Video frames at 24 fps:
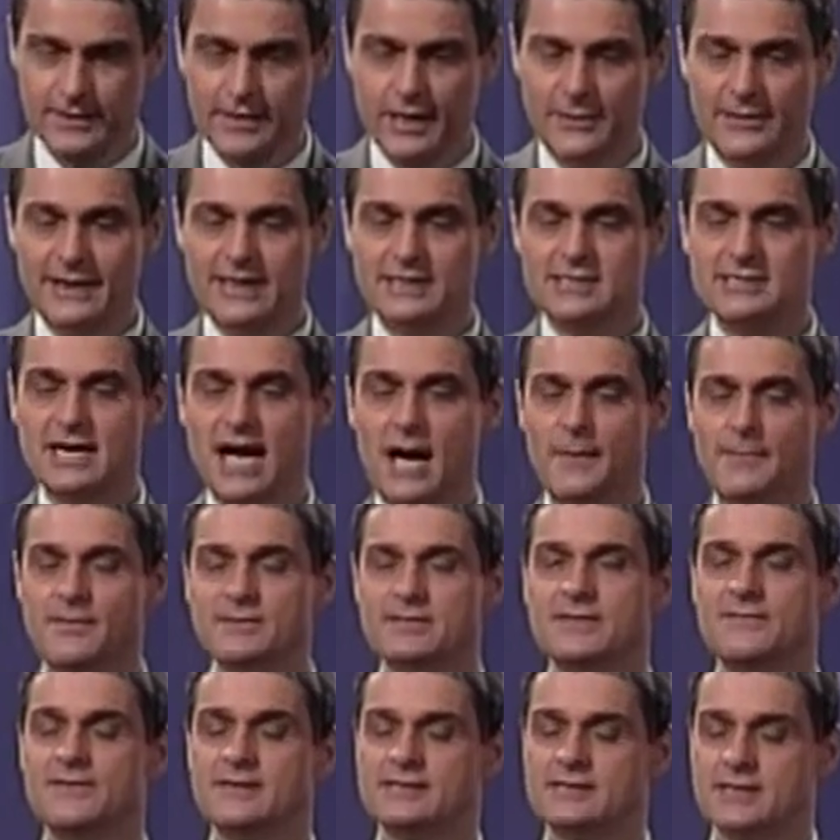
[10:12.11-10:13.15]
There are
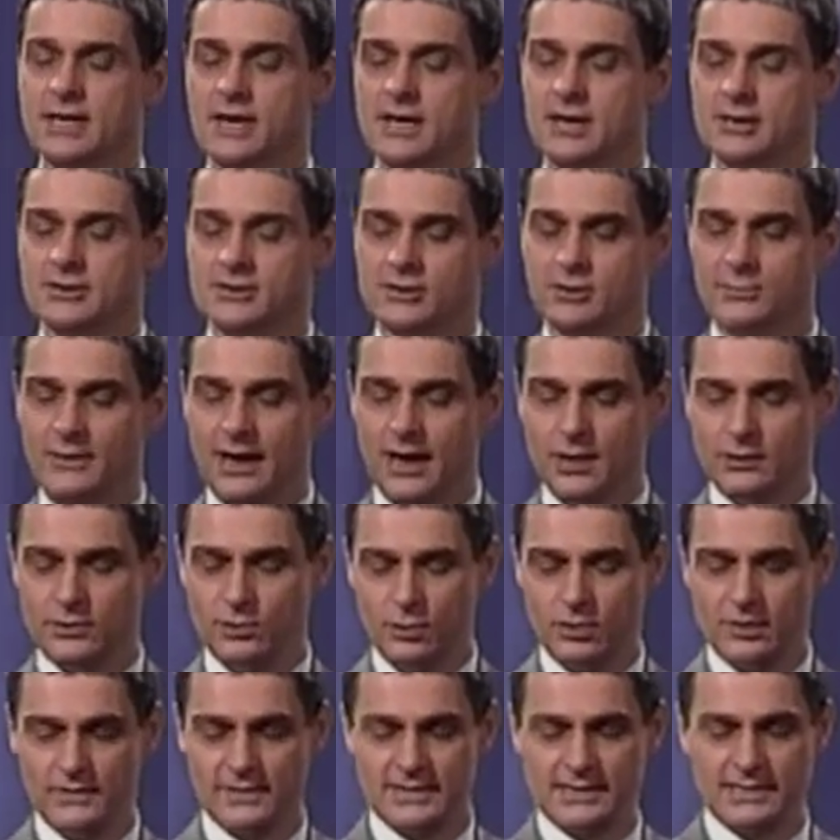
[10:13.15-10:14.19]
examples of this
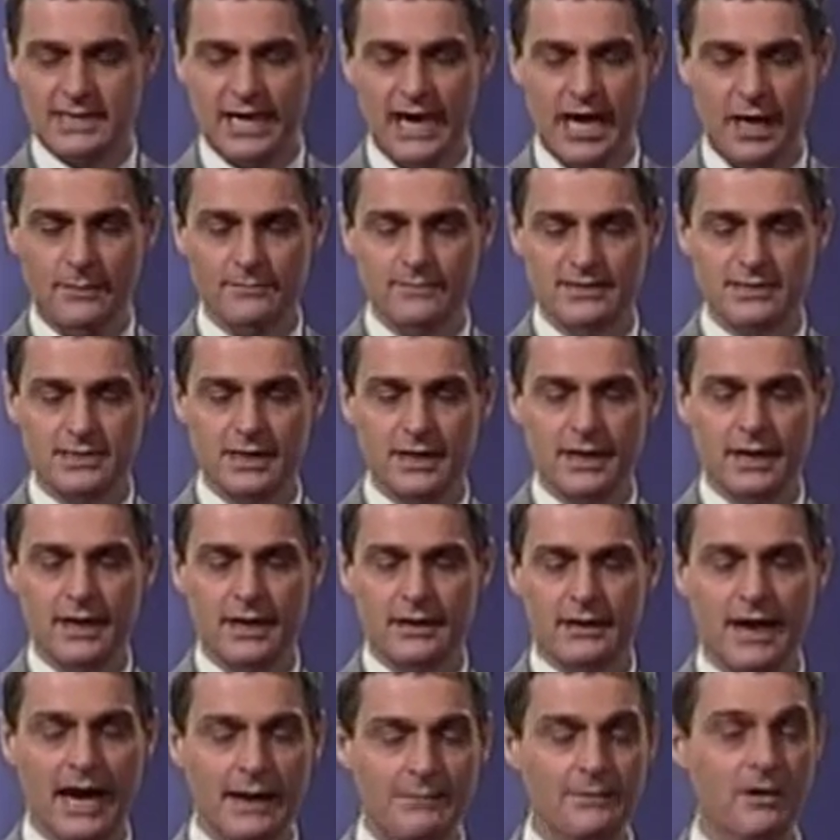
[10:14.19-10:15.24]
throughout all of the Psalms.
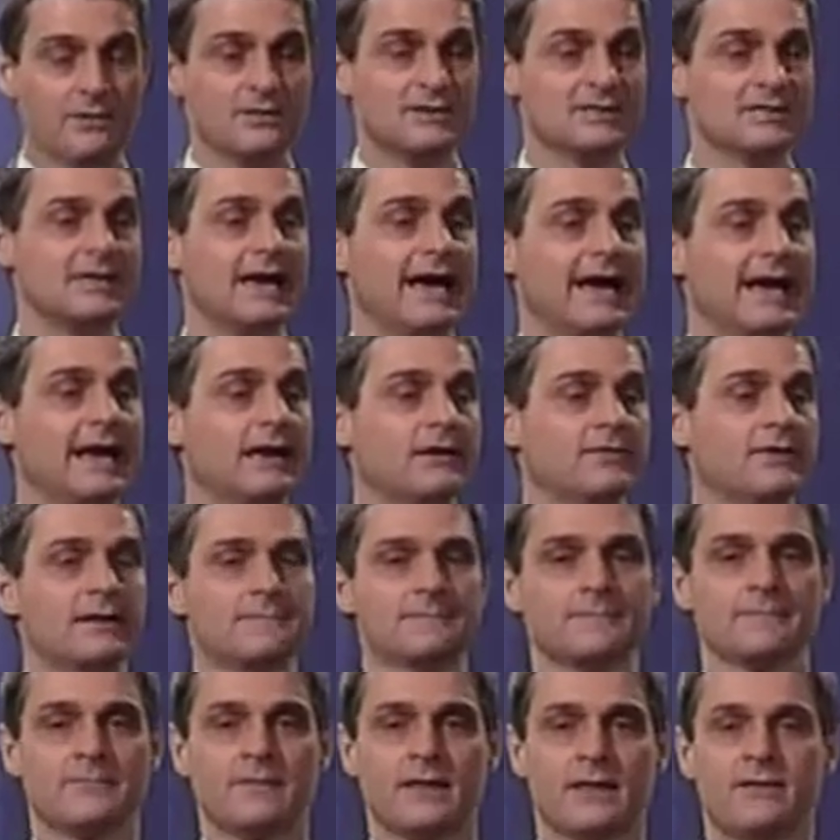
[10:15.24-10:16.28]
Now, I'm not saying
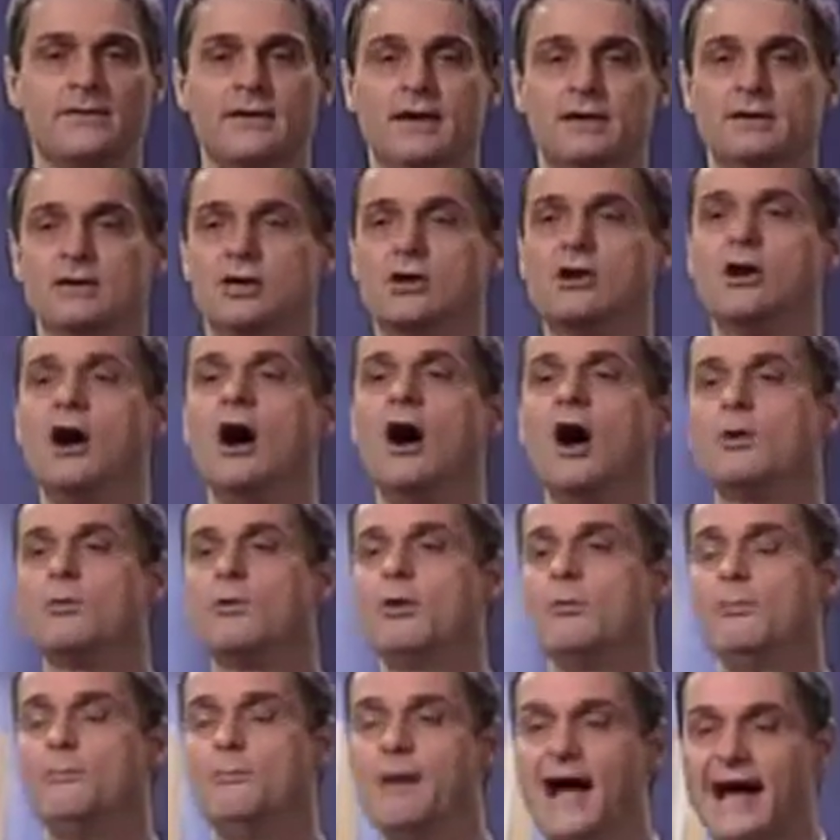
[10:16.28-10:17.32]
that
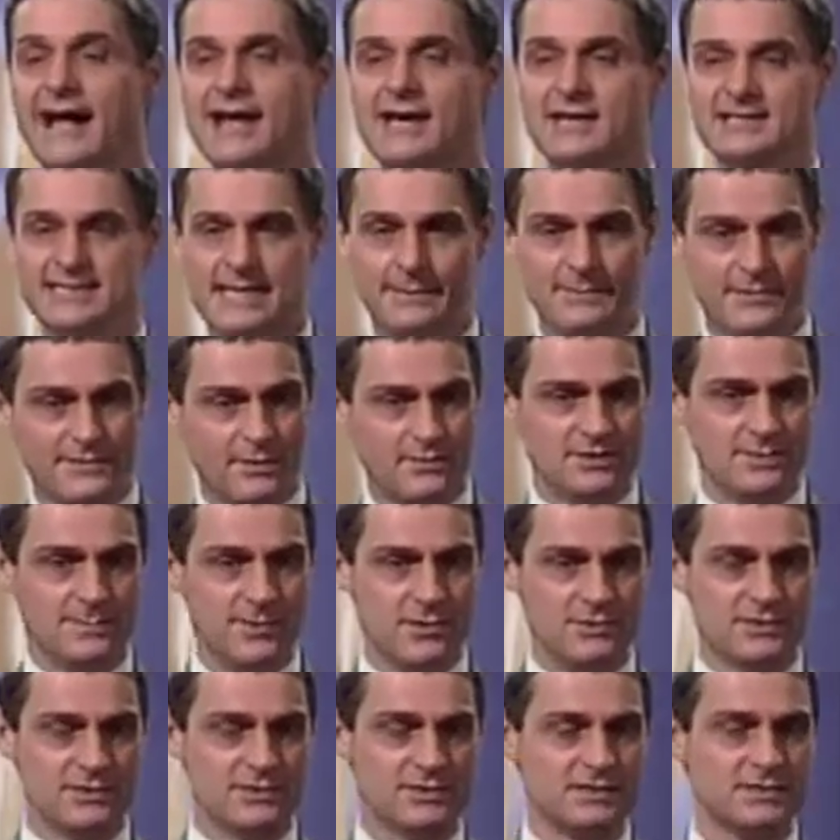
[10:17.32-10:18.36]
God will back some of those
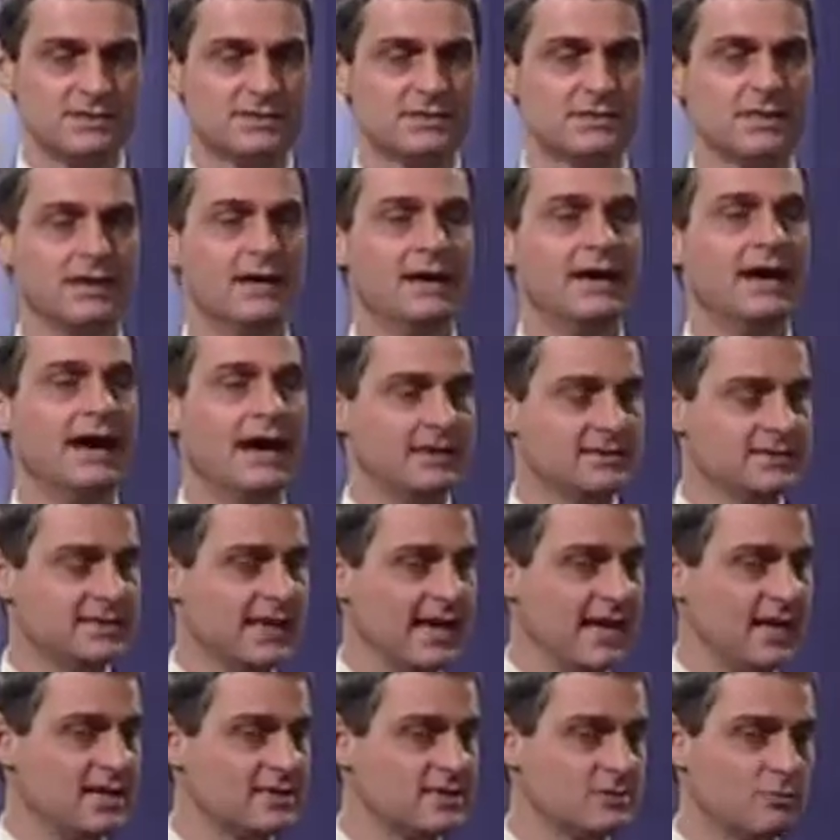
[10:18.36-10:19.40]
emotions and
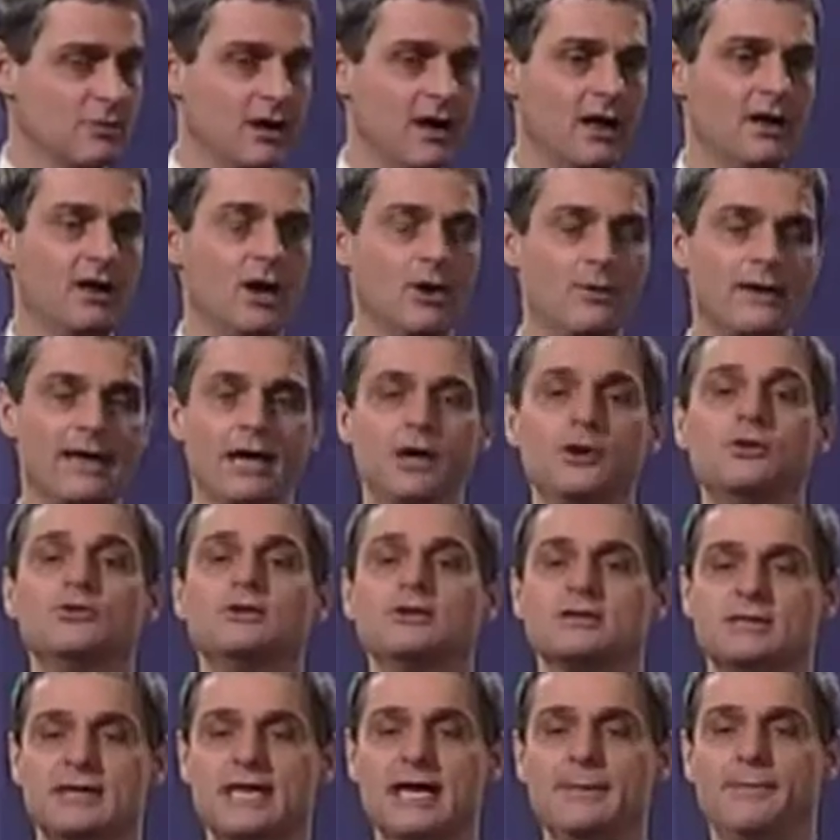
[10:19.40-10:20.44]
tell us, well, okay,
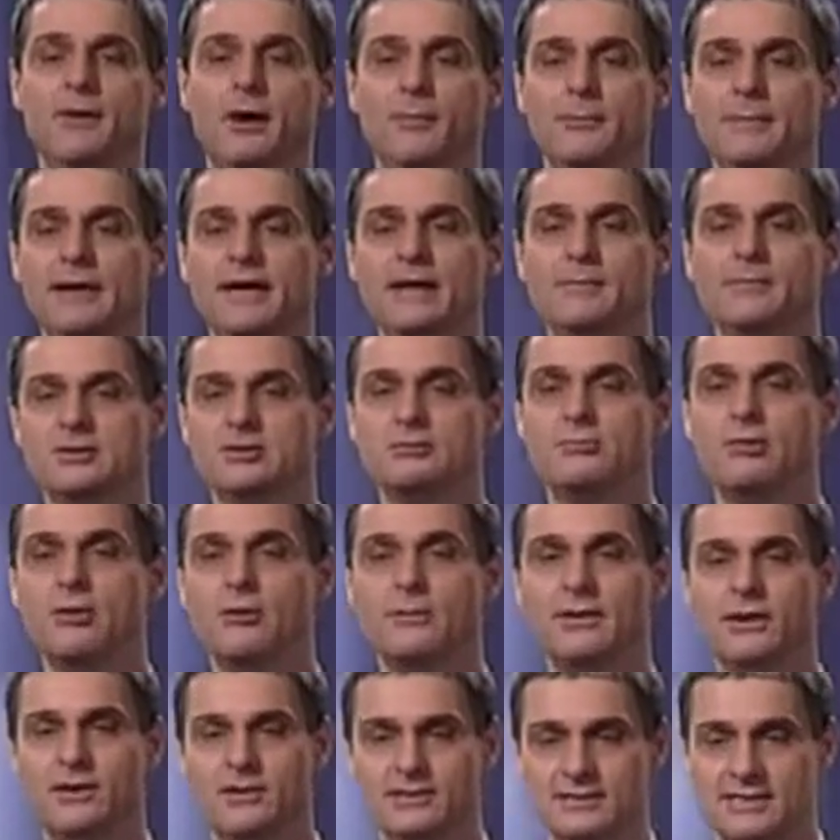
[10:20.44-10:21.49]
you just keep on being
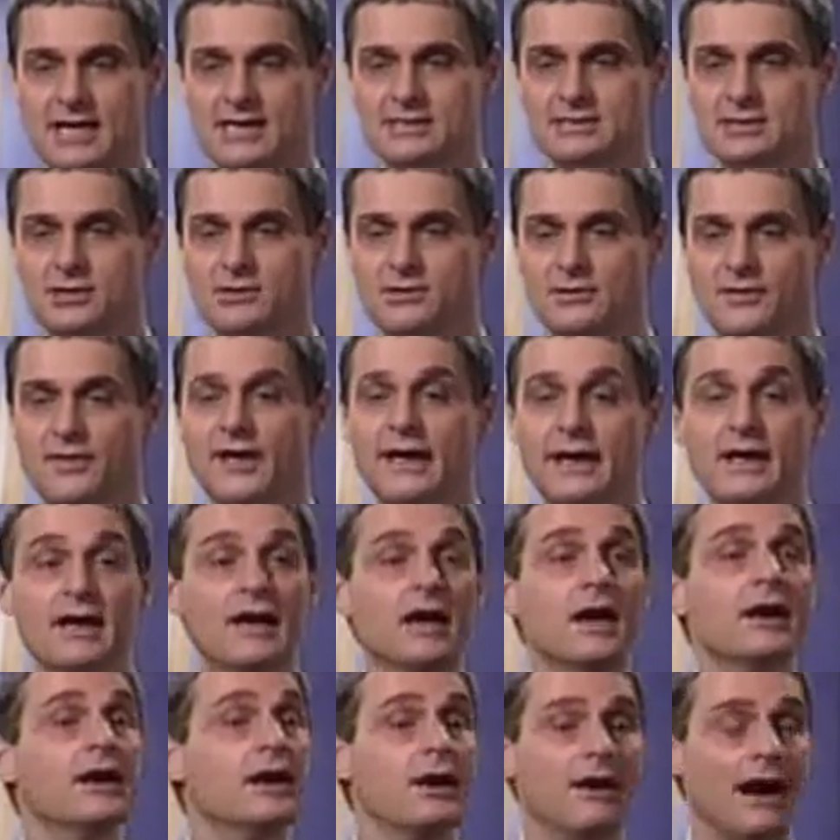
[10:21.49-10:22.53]
miserable because that's a good thing.
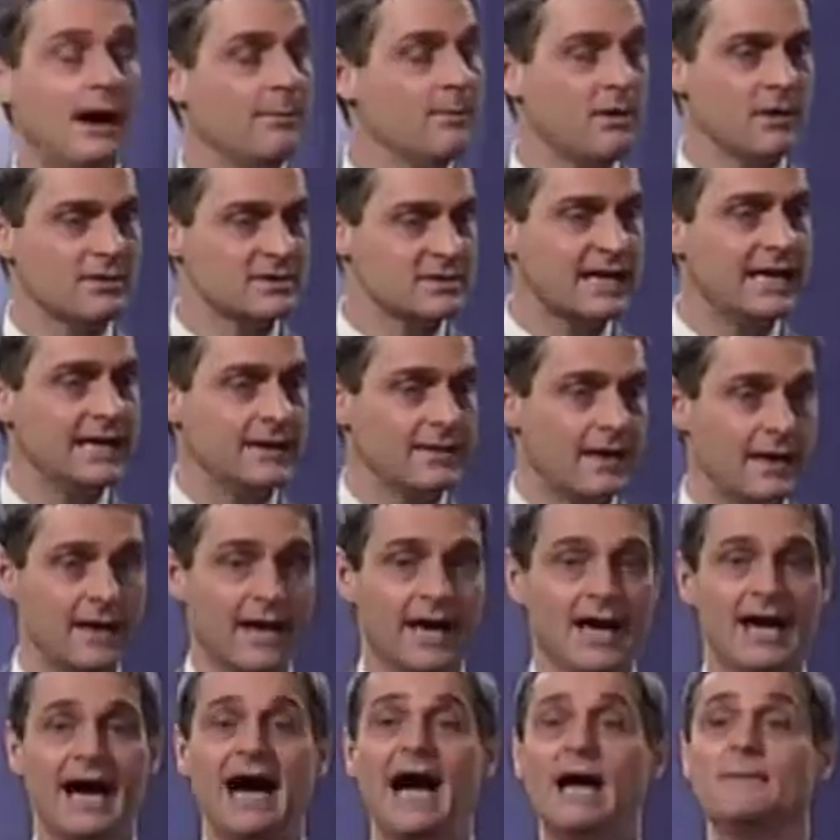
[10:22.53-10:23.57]
No, I'm not saying
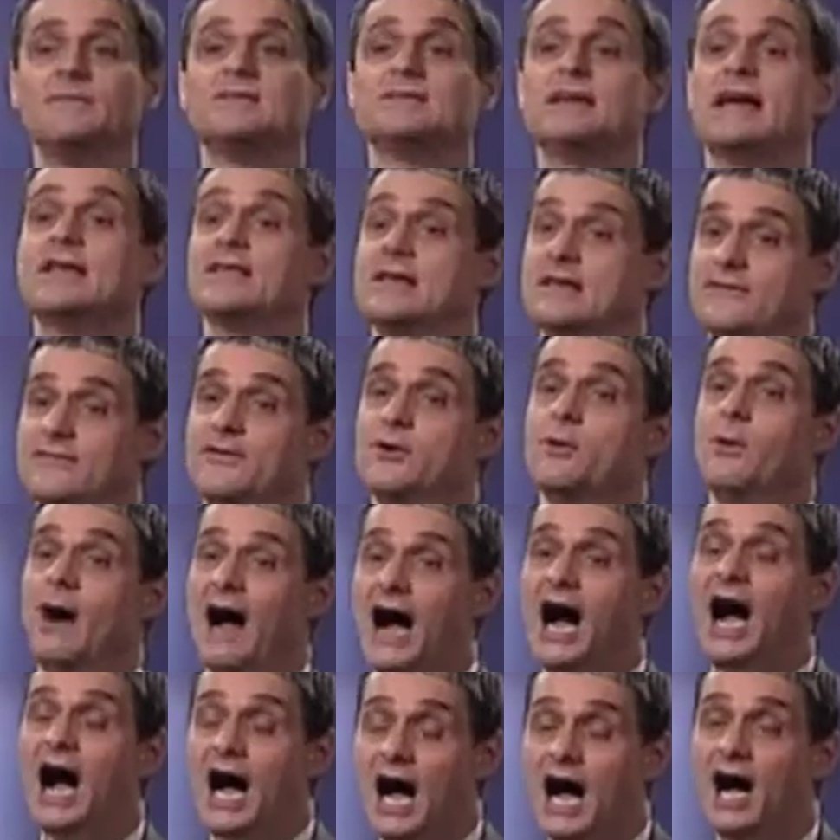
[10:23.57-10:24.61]
that. I'm saying that if you
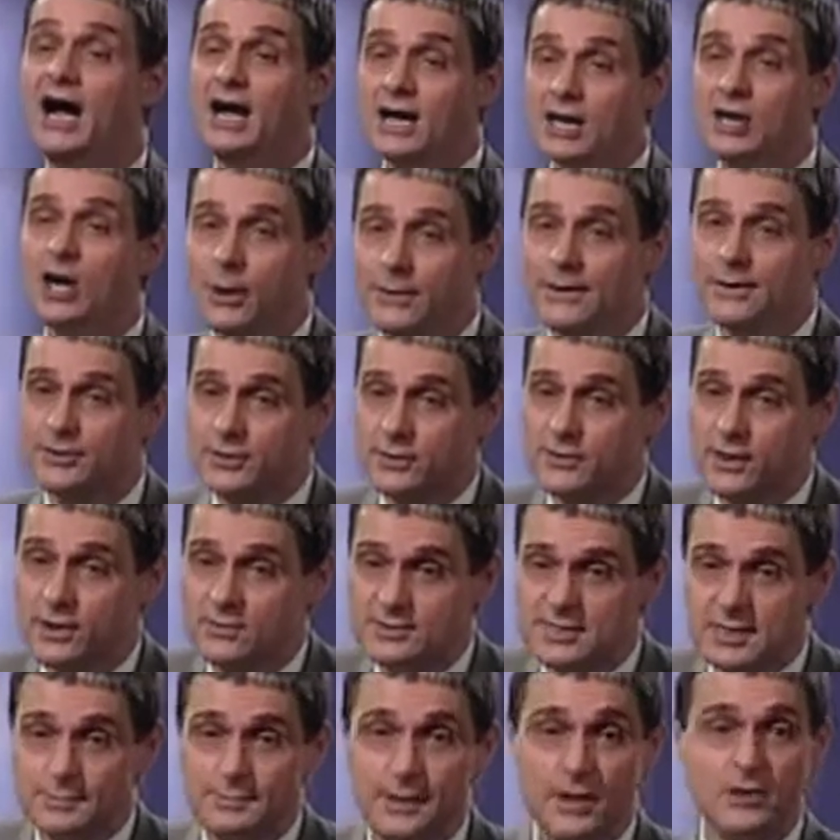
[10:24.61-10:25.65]
are going through
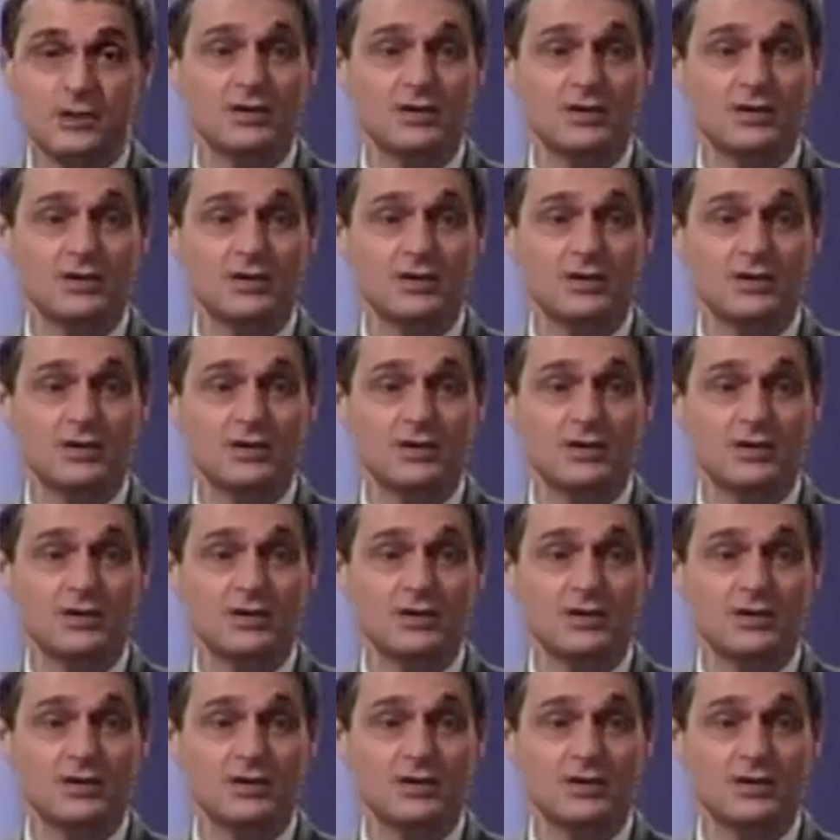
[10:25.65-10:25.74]
those